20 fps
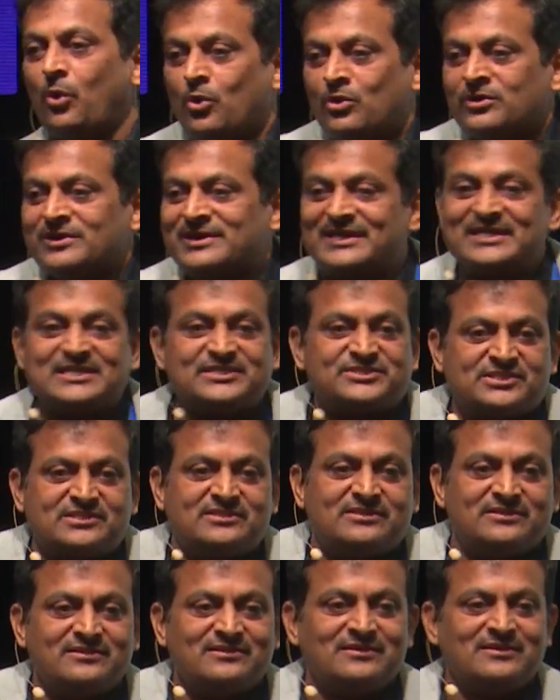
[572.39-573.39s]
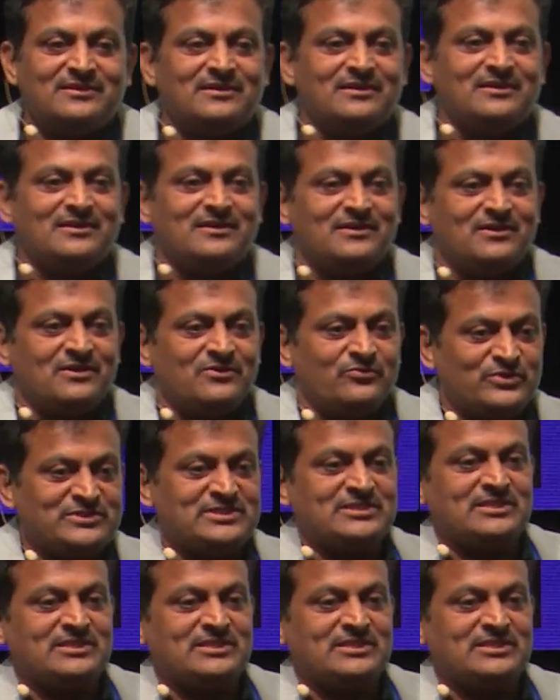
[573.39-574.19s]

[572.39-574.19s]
own risk, which is